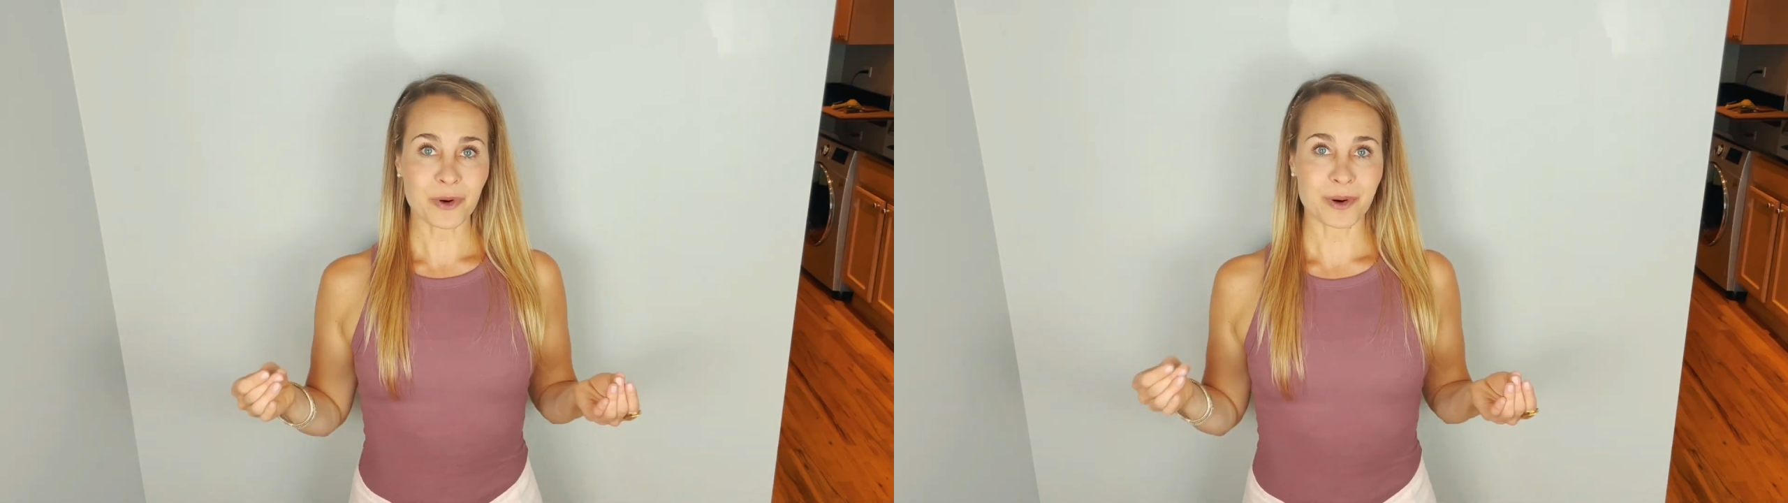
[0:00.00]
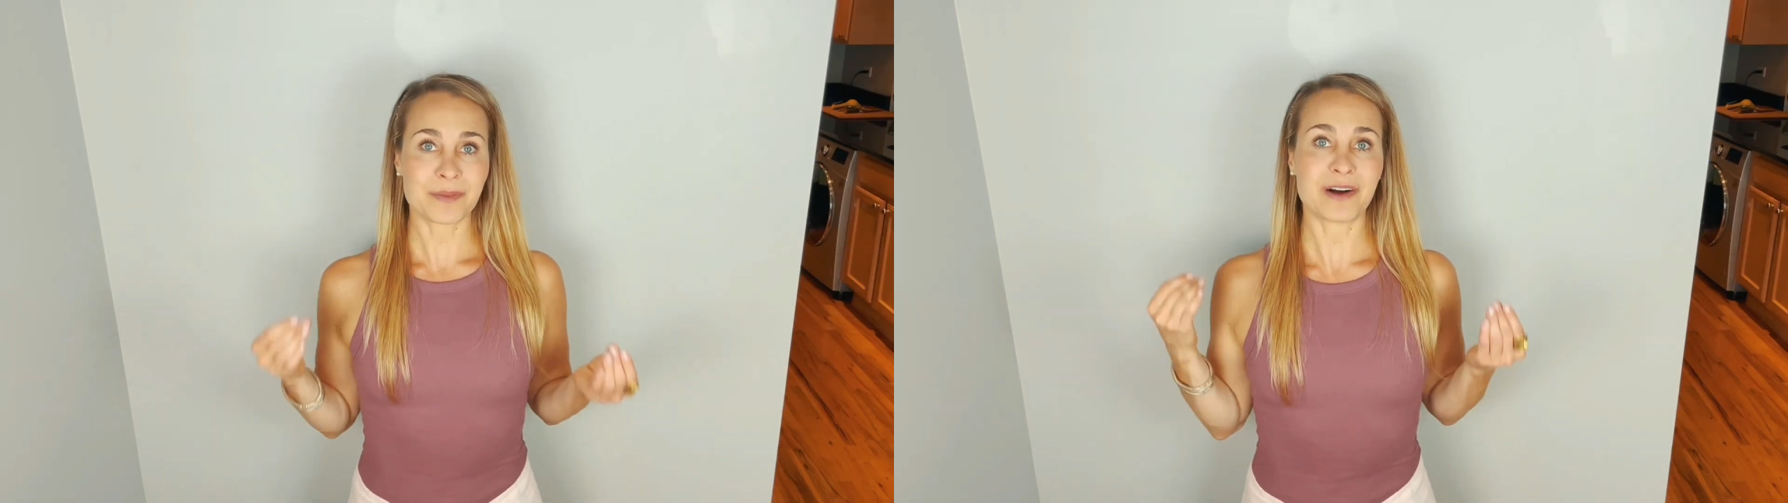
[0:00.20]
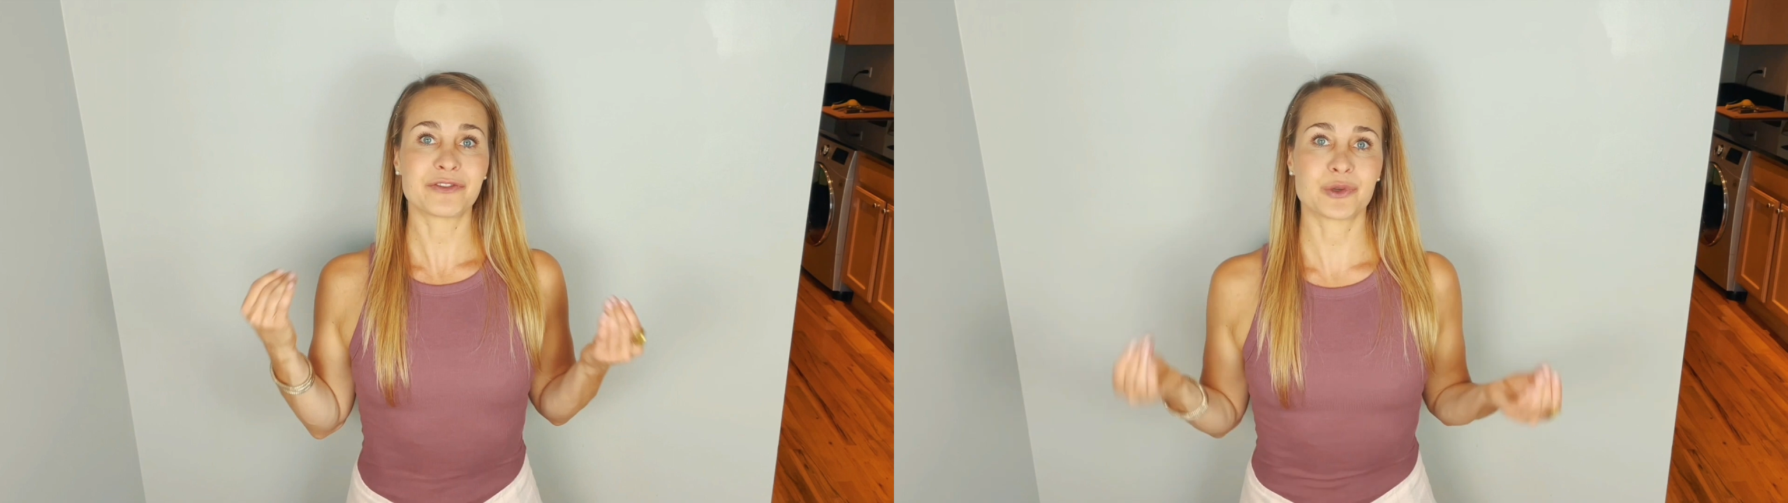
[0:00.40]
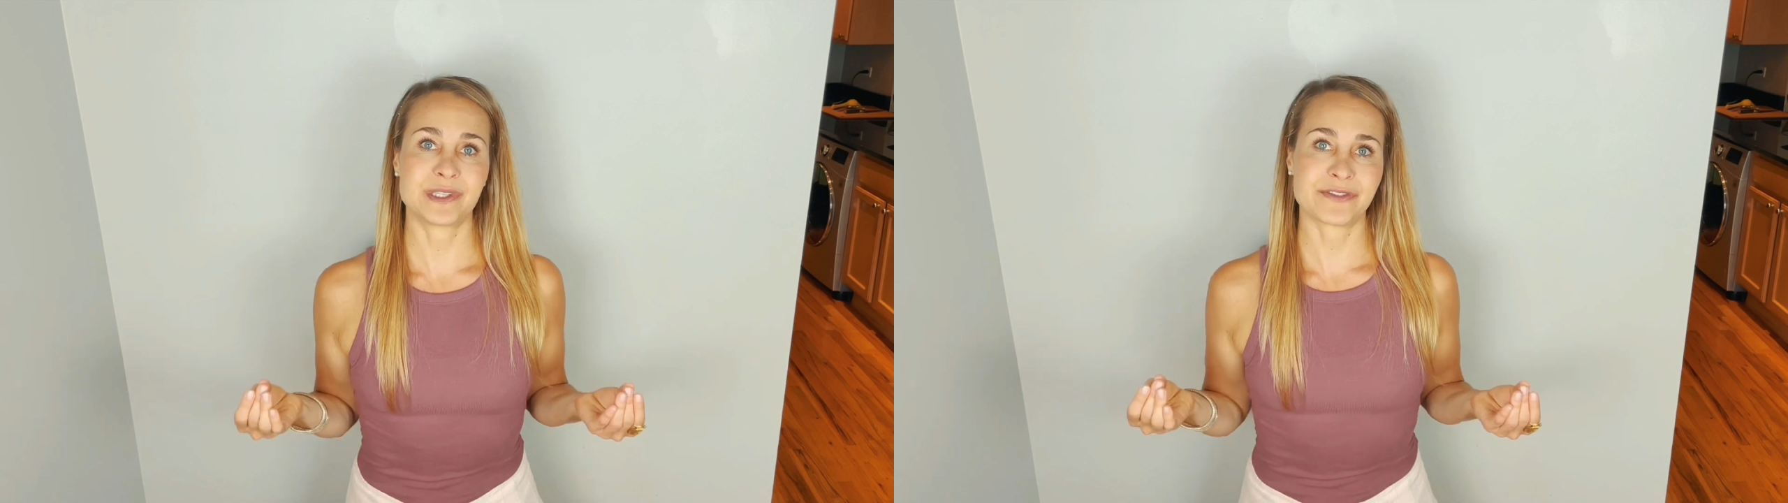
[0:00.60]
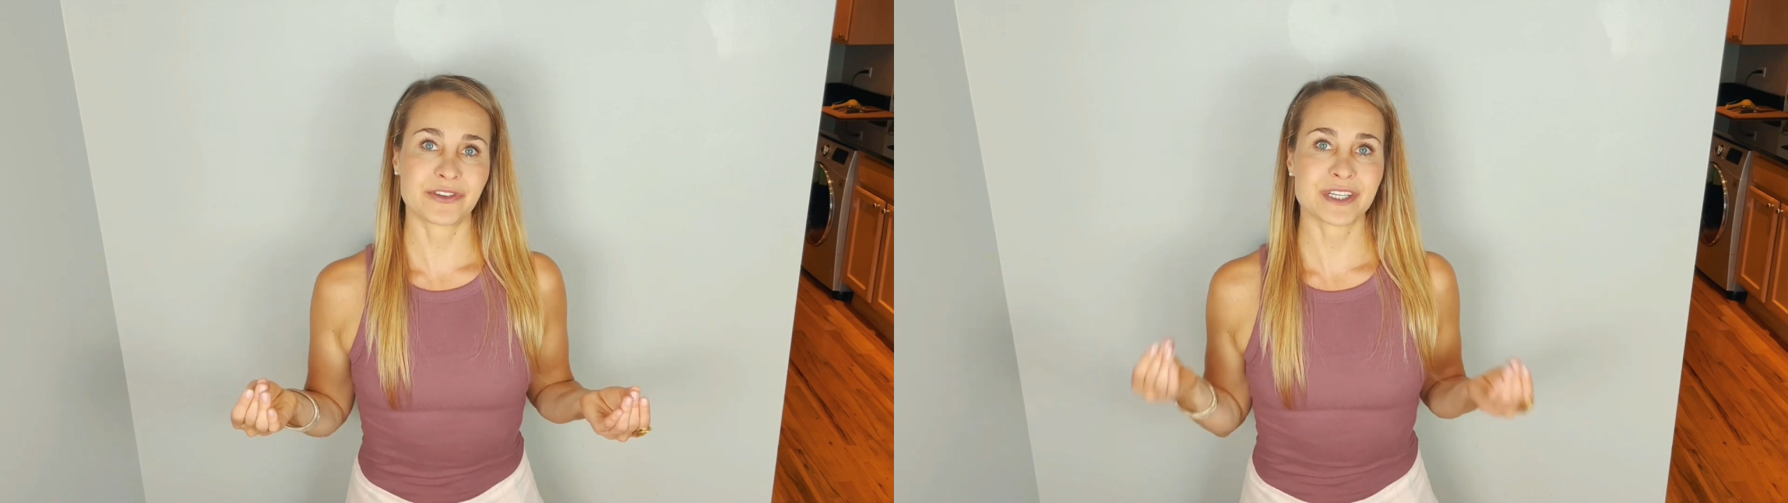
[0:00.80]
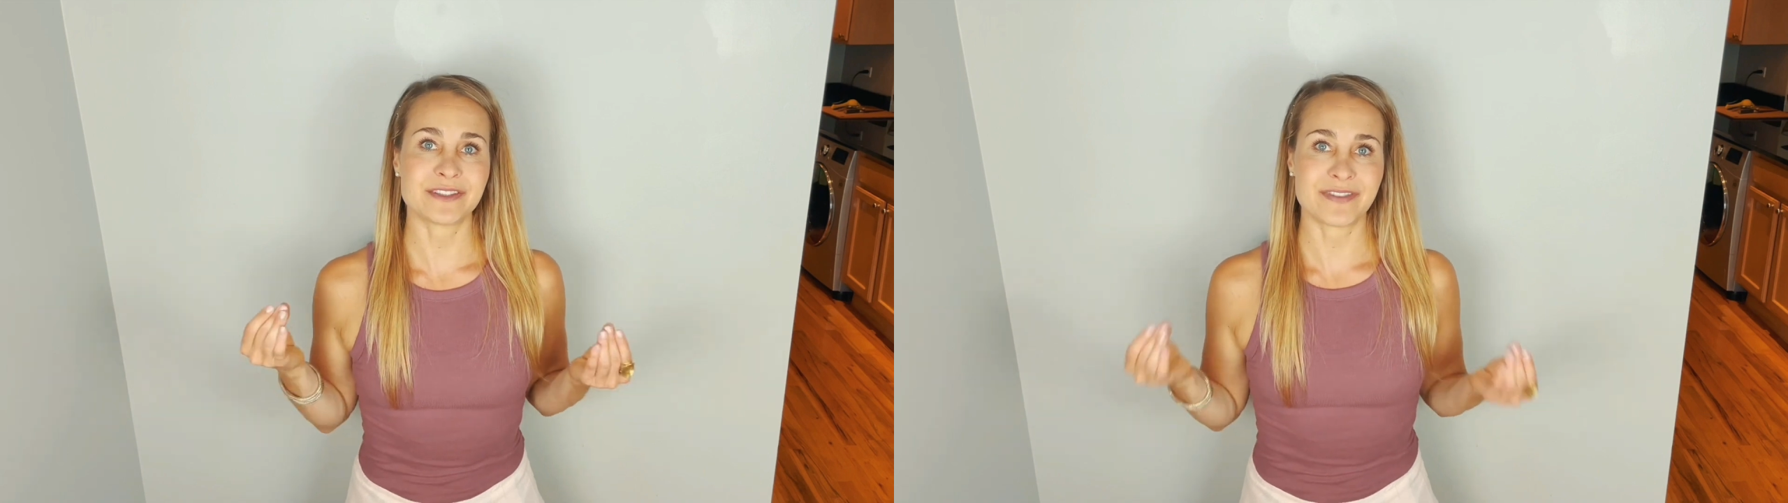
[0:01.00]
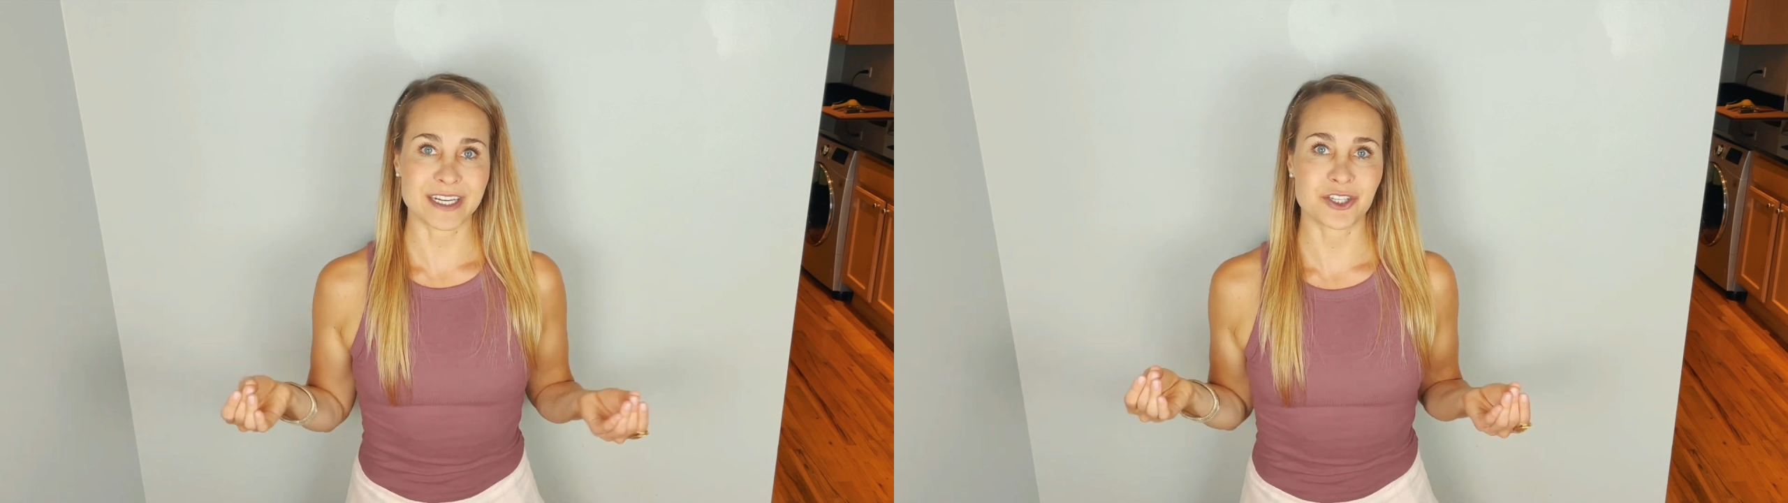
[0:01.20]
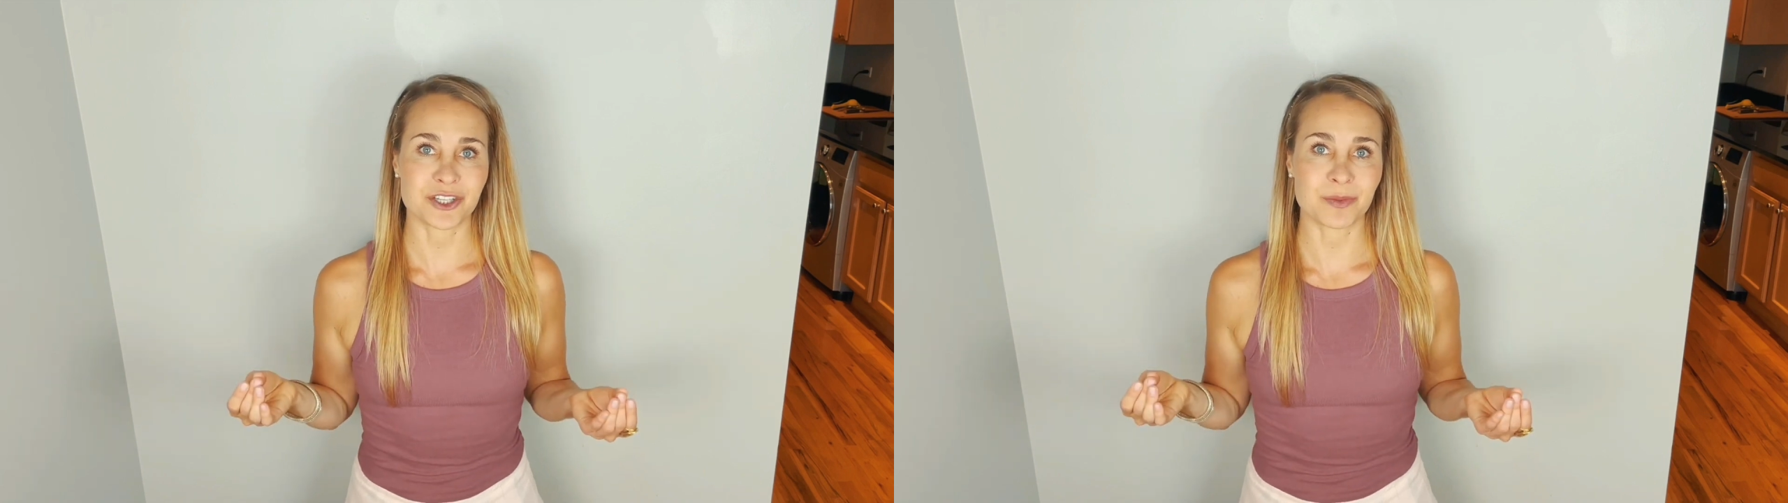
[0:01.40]
of cruciferous
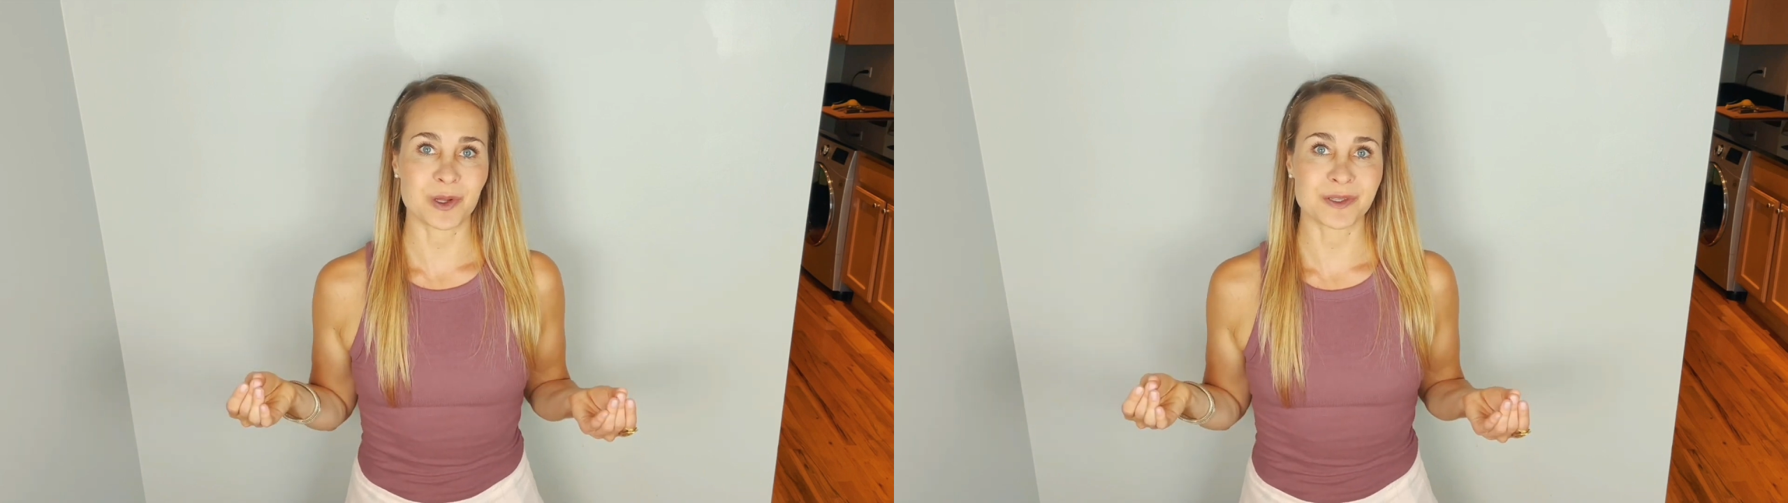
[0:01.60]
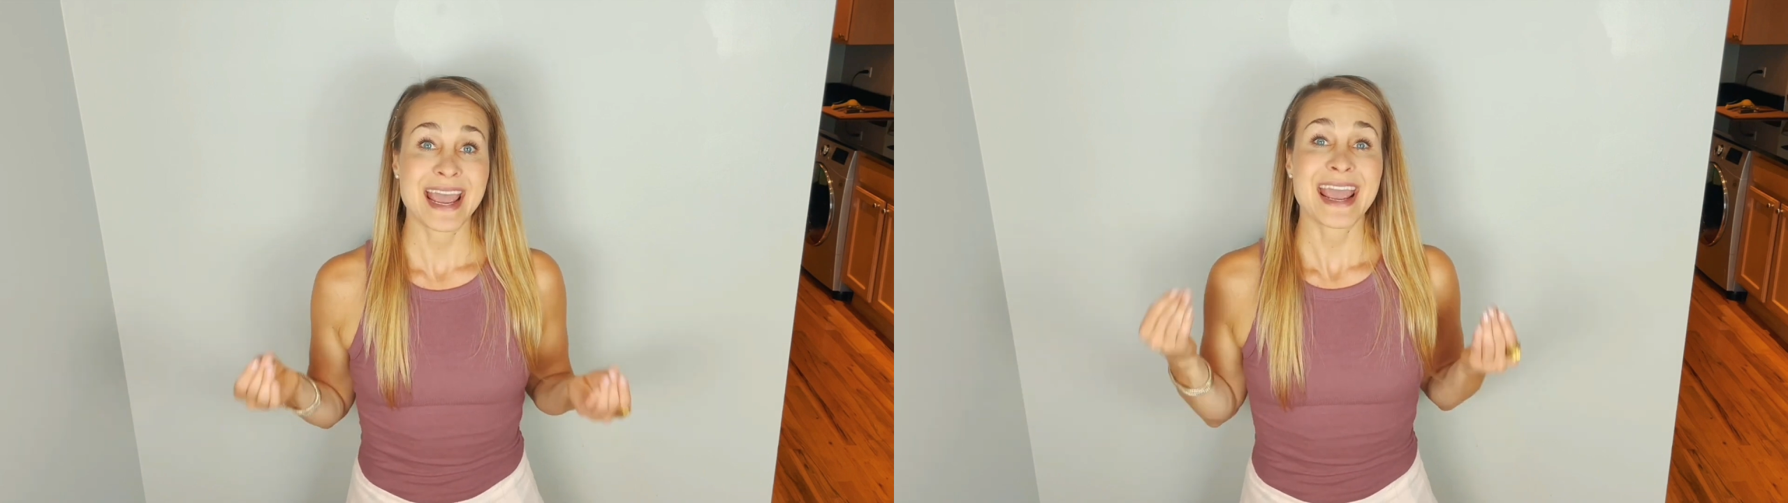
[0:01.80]
vegetables,